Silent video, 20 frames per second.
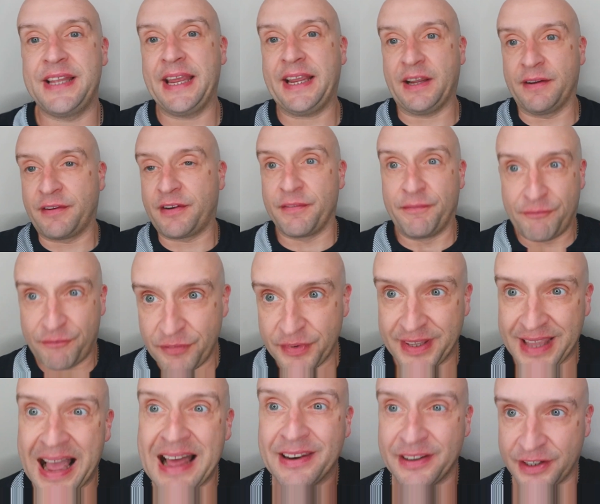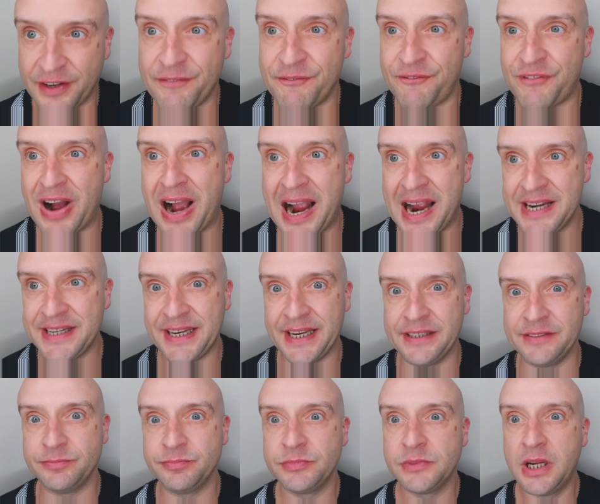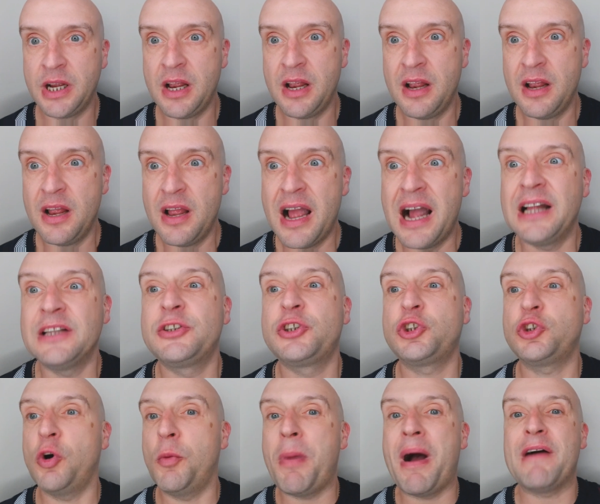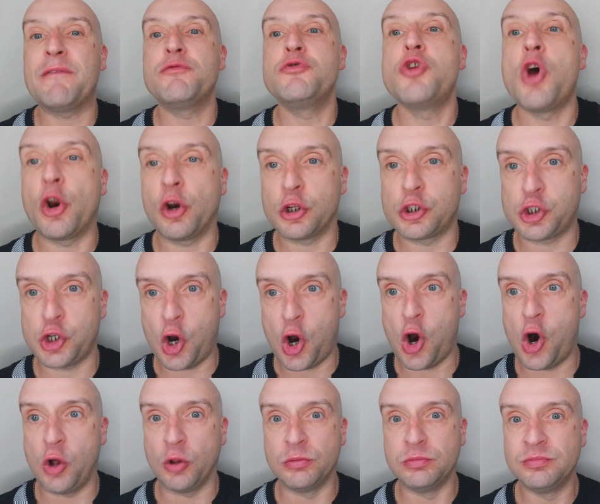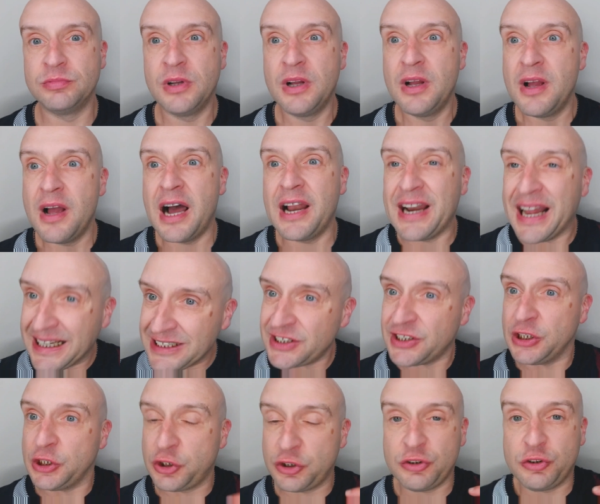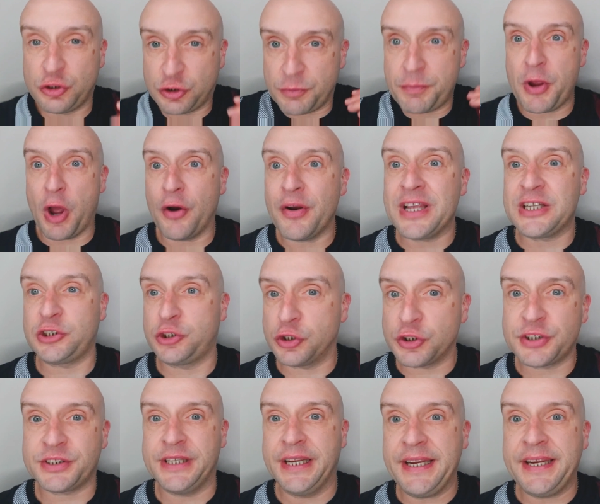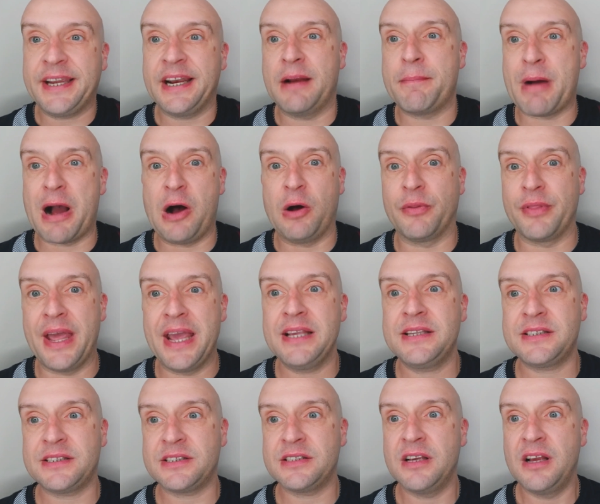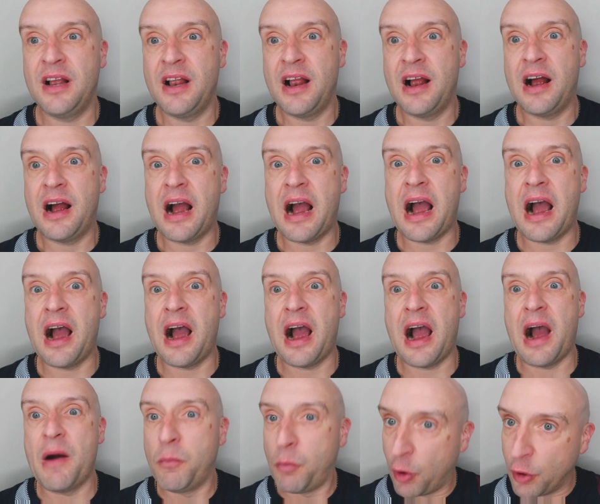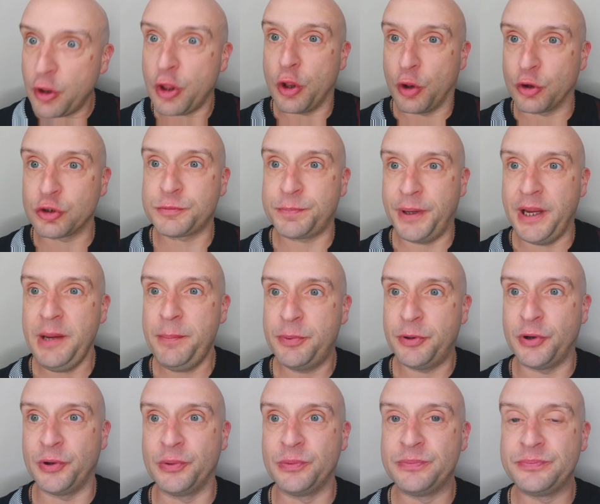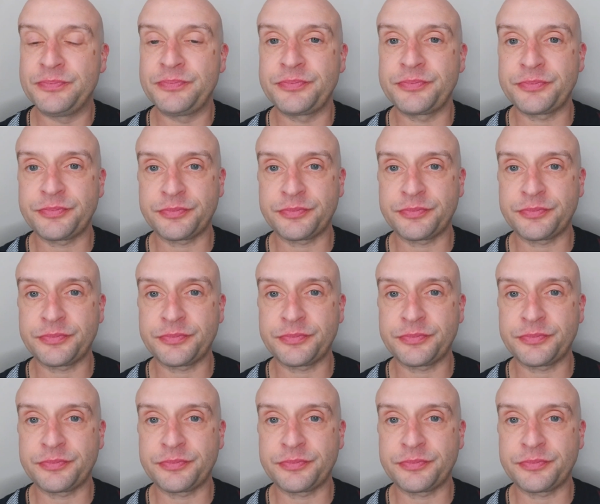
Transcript: they can confide in. And some have none at all. And actually, to be honest, just thinking about this, I'm one of those people.